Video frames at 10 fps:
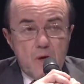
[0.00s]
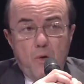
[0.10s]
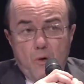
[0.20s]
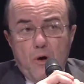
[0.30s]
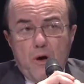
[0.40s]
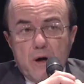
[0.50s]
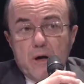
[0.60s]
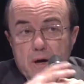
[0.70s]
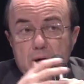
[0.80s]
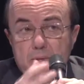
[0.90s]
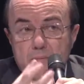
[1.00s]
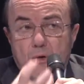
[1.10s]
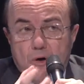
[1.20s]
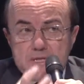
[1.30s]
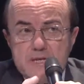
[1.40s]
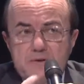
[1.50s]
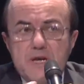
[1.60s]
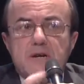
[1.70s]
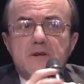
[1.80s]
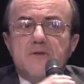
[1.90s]
or more
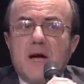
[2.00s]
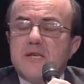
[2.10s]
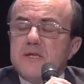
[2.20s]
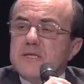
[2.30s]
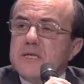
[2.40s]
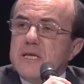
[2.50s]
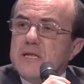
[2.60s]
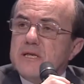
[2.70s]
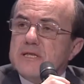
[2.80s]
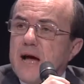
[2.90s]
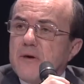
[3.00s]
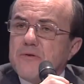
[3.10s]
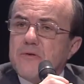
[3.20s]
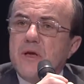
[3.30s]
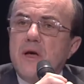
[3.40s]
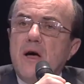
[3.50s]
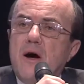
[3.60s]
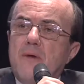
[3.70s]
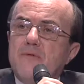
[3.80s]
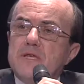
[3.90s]
severe contractions in the south,
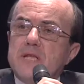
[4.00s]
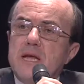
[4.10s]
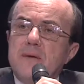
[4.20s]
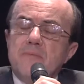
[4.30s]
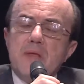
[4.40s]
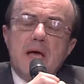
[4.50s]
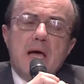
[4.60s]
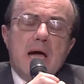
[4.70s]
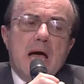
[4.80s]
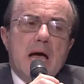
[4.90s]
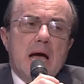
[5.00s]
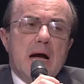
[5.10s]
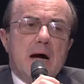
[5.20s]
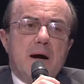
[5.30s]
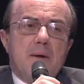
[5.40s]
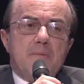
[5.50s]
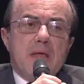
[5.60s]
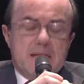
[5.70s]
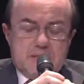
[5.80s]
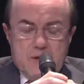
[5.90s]
obviously.
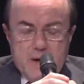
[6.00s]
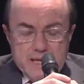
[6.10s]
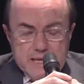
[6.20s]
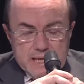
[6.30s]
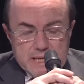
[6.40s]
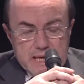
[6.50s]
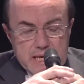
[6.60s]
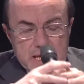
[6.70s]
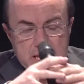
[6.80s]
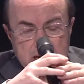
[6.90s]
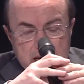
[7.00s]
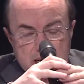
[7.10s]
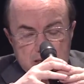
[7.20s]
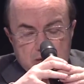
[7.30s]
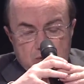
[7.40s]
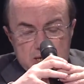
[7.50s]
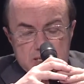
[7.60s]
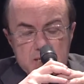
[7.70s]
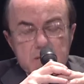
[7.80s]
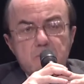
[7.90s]
And so I think the
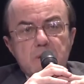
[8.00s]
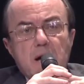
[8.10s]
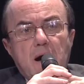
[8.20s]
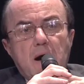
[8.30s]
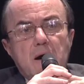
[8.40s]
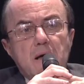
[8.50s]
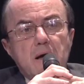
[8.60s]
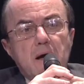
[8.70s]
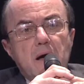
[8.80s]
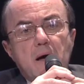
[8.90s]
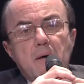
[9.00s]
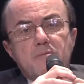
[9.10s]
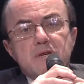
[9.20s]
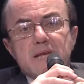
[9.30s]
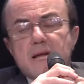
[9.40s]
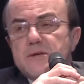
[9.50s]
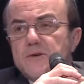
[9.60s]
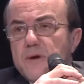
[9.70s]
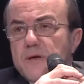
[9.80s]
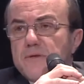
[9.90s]
question we are presented
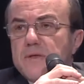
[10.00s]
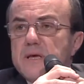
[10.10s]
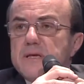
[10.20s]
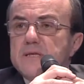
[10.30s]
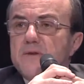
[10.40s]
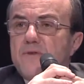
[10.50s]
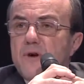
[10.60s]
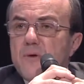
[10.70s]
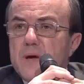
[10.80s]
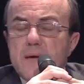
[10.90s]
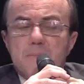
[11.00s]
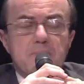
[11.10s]
with is the following.